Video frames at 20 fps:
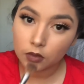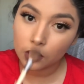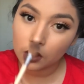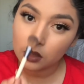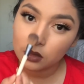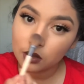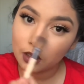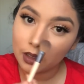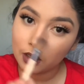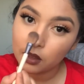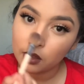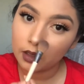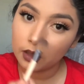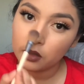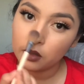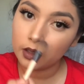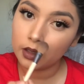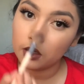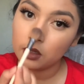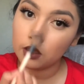This
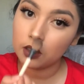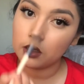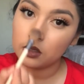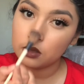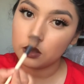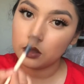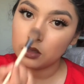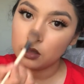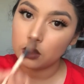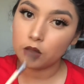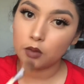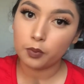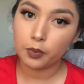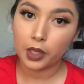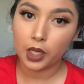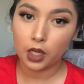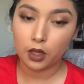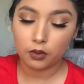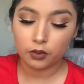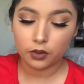highlighter, it is a little
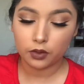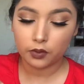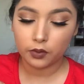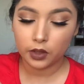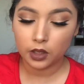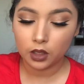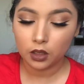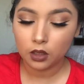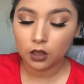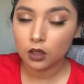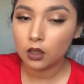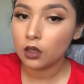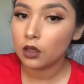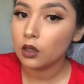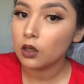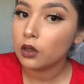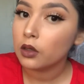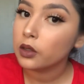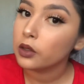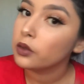powdery,
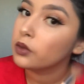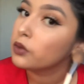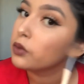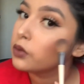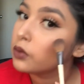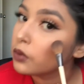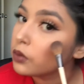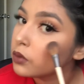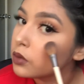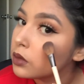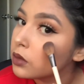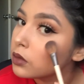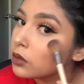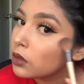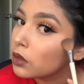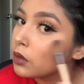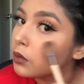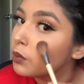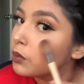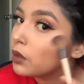so
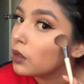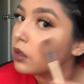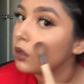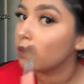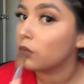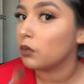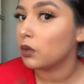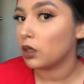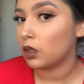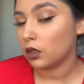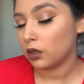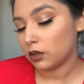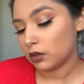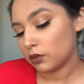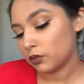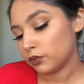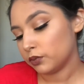just keep that in mind.